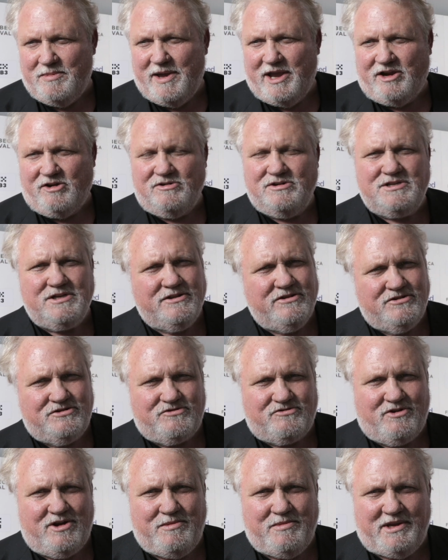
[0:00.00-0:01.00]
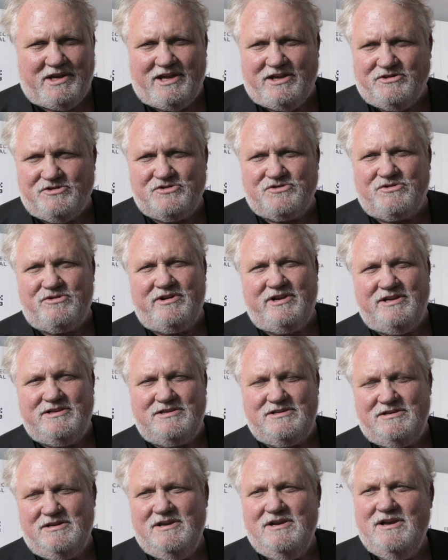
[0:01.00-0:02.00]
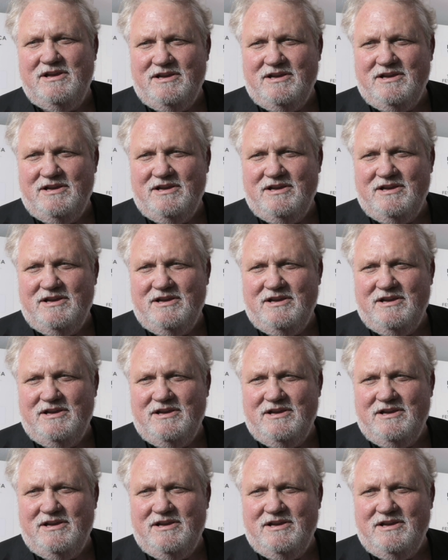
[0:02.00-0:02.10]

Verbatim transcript: makers and the streaming industry is,